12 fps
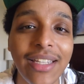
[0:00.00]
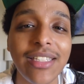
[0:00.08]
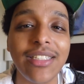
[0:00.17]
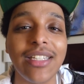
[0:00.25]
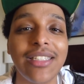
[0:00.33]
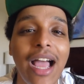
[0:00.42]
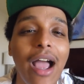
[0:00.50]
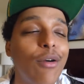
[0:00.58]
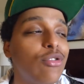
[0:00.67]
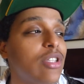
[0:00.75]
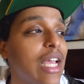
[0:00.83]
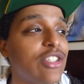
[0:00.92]
is I
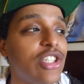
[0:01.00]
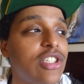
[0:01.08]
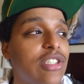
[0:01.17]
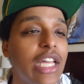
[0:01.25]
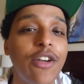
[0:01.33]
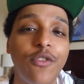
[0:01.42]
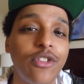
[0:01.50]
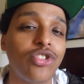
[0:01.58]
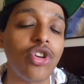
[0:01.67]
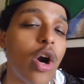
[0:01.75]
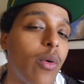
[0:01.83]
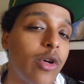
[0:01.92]
was actually excited for
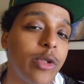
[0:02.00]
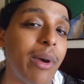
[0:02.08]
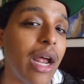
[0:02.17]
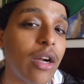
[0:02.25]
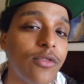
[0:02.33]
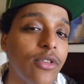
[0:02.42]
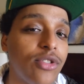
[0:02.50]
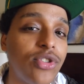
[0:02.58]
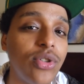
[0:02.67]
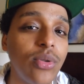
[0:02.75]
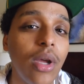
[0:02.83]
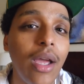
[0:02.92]
Star Wars Battlefront
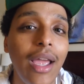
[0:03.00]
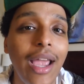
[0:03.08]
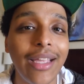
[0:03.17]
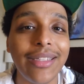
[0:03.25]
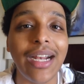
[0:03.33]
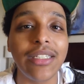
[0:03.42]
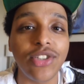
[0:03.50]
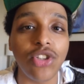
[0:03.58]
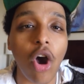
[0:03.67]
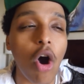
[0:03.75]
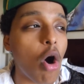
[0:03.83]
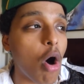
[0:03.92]
2. and then I
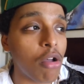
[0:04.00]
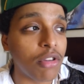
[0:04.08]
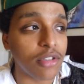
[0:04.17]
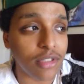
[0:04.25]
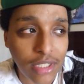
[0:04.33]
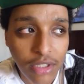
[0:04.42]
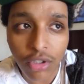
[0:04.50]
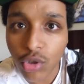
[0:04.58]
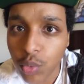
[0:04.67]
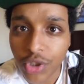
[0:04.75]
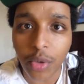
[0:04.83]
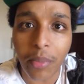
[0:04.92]
saw all the deals
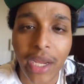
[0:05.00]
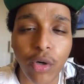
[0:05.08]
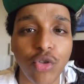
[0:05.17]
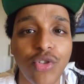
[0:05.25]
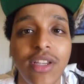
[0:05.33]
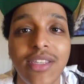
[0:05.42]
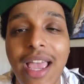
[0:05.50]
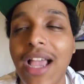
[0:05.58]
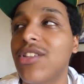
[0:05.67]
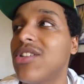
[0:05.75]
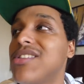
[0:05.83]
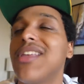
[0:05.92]
with their
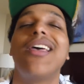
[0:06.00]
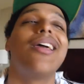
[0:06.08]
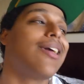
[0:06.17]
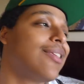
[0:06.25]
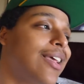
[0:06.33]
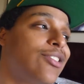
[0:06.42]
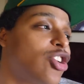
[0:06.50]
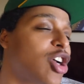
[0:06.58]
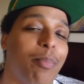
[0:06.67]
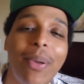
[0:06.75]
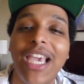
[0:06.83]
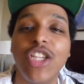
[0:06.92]
microtransactions, and they took a
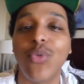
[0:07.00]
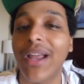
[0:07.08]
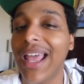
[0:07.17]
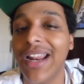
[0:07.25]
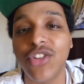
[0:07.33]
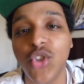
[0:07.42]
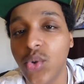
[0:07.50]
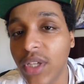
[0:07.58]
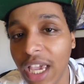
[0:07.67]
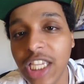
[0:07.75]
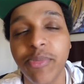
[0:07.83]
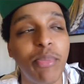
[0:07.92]
page right out of
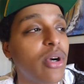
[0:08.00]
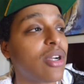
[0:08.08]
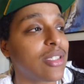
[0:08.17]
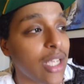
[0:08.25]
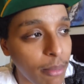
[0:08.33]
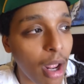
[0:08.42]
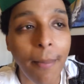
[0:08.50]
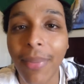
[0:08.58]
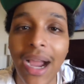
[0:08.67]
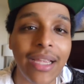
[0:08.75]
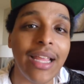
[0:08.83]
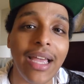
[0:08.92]
2K's book, because I'm not
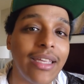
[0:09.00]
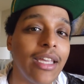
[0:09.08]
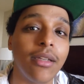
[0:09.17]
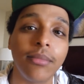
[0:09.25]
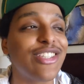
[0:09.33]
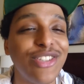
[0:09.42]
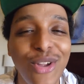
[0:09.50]
buying that game. Actually,